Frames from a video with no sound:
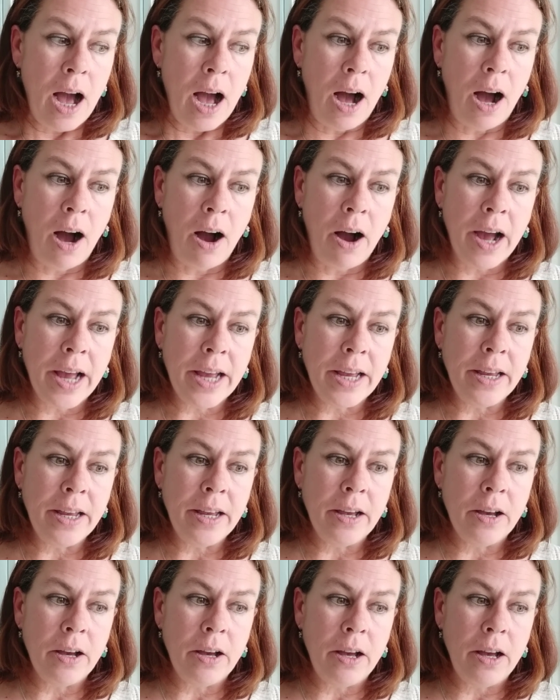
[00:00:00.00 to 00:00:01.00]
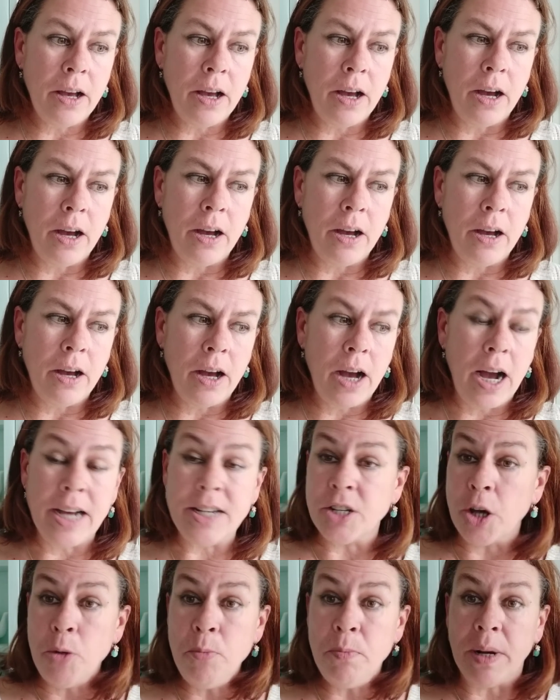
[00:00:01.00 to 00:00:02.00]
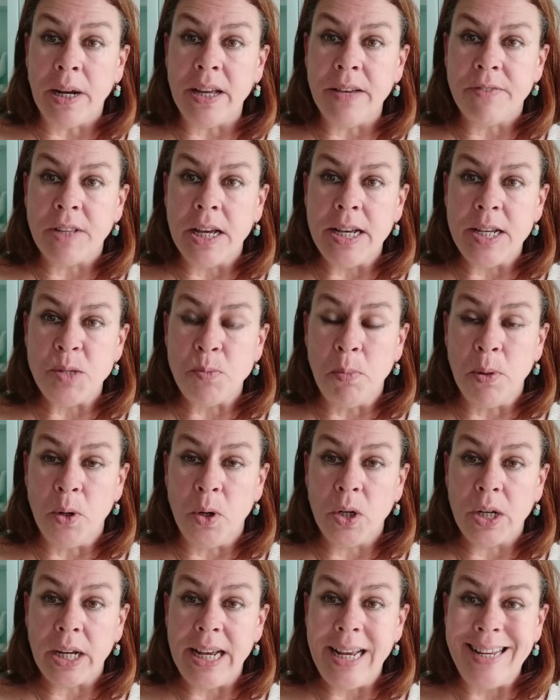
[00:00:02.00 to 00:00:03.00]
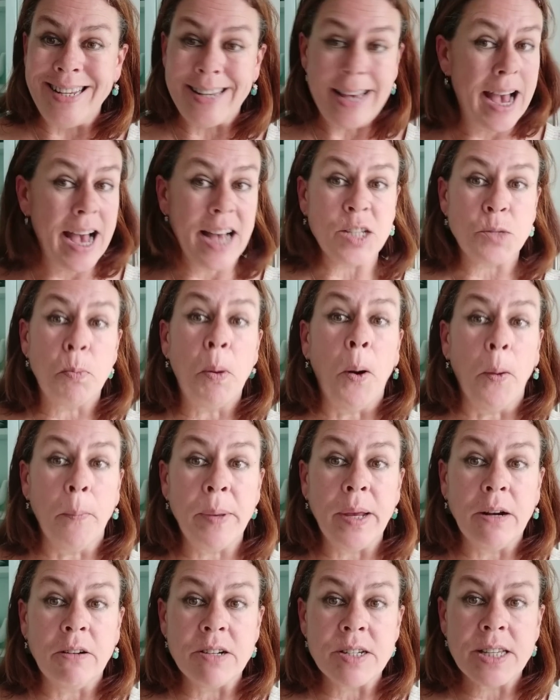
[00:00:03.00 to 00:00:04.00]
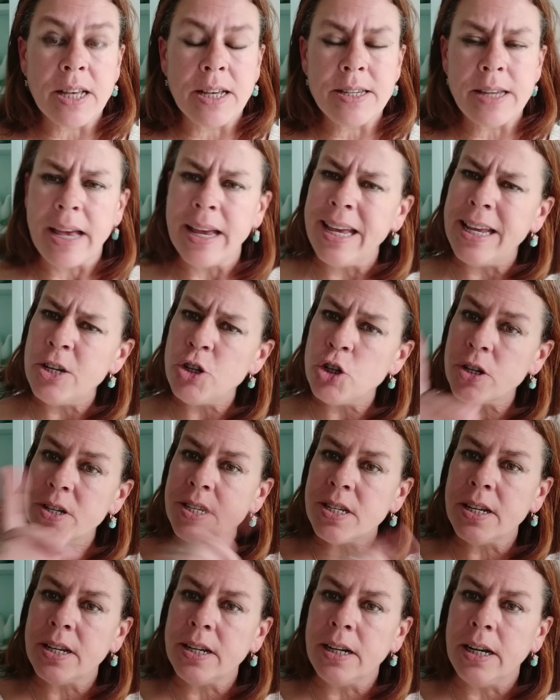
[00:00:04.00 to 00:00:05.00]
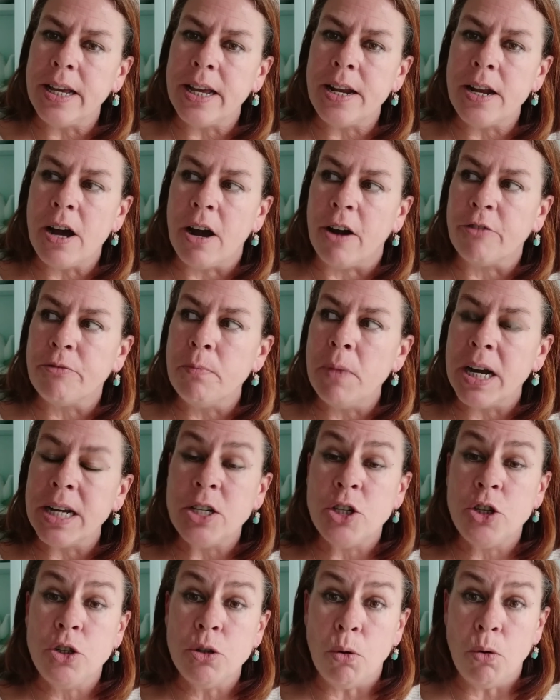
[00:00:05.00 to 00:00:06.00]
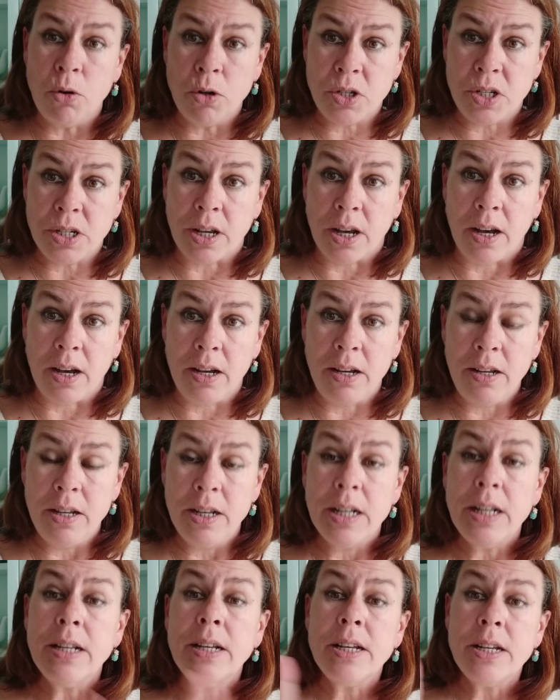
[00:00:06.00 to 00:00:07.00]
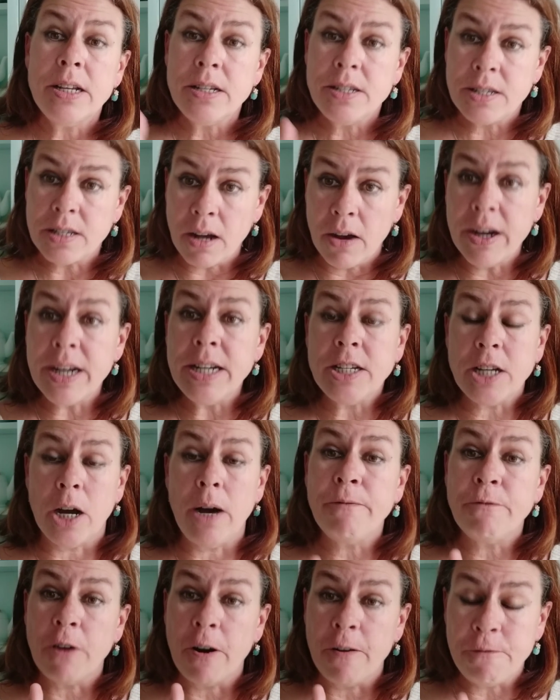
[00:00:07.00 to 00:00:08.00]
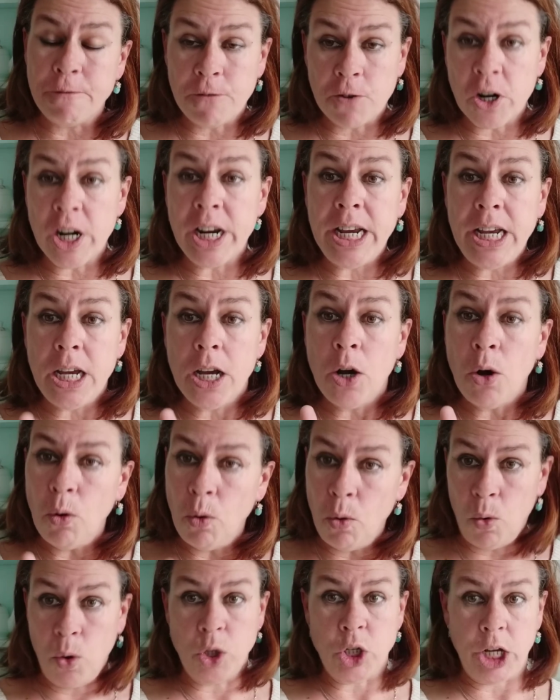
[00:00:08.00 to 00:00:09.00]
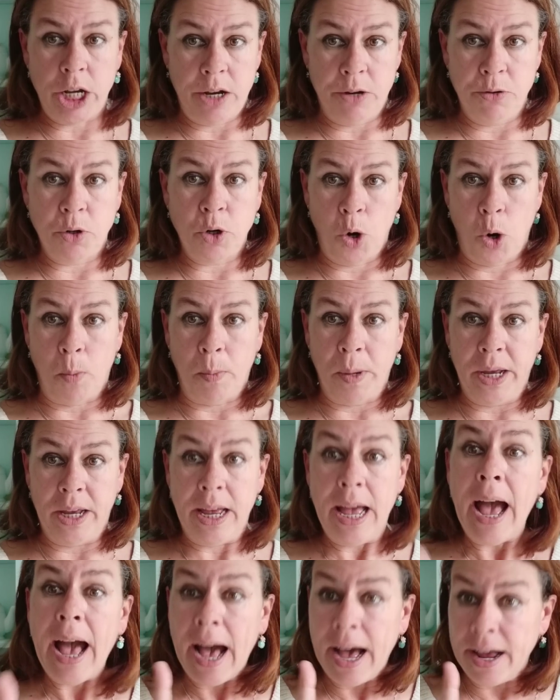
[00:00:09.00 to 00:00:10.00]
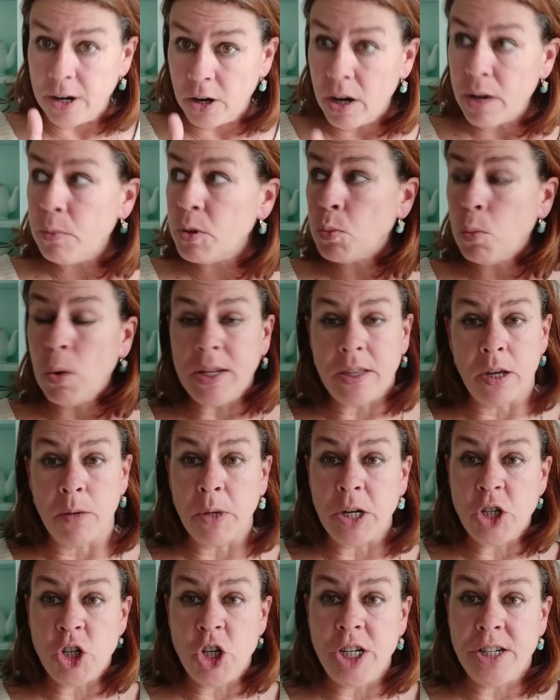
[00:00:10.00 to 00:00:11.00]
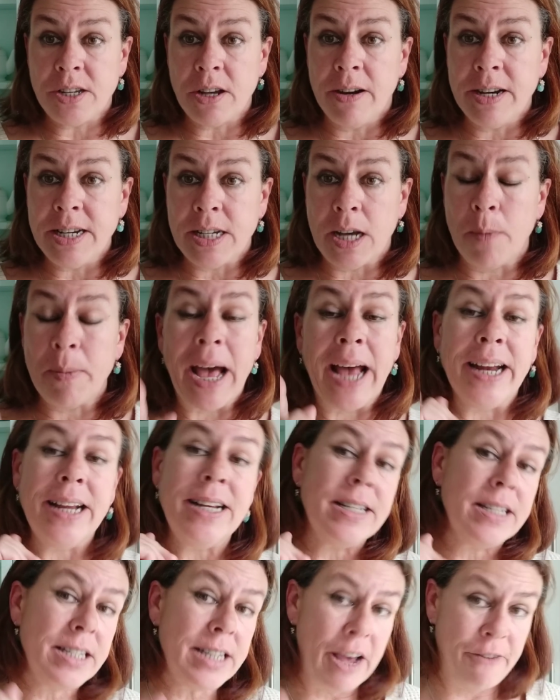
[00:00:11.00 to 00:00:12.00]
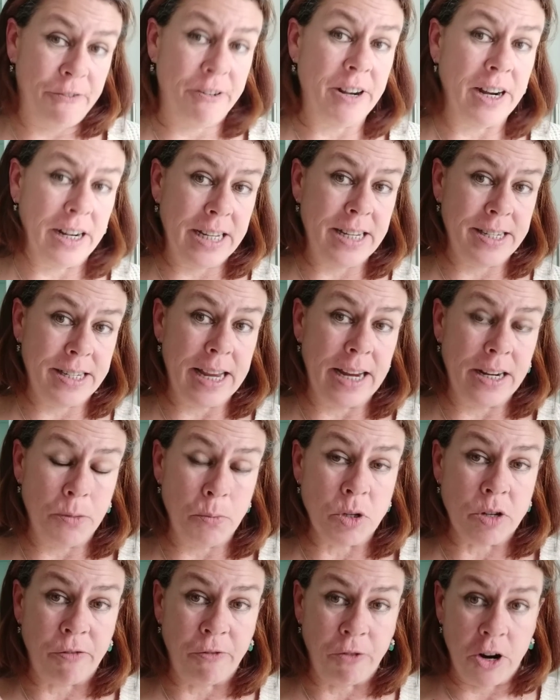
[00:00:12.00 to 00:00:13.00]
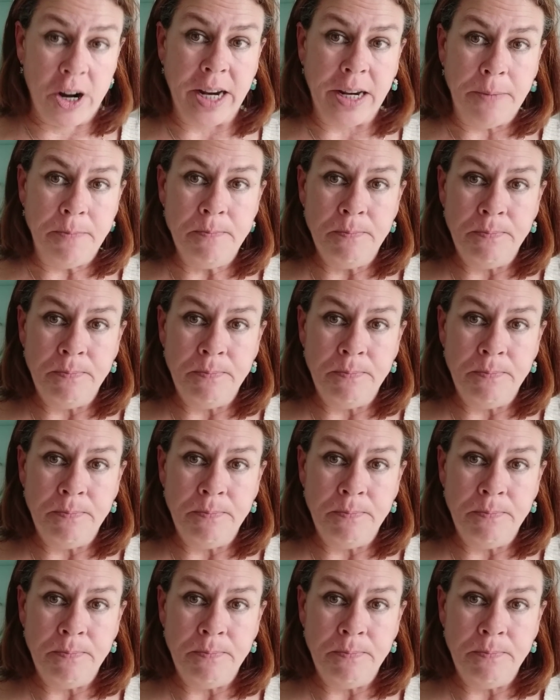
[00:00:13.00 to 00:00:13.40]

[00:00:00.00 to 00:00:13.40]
I don't believe that his book is as popular as they say. Interestingly enough, my daughter signed up for a free audio copy, and I was with her when she signed up, and it definitely said it was free.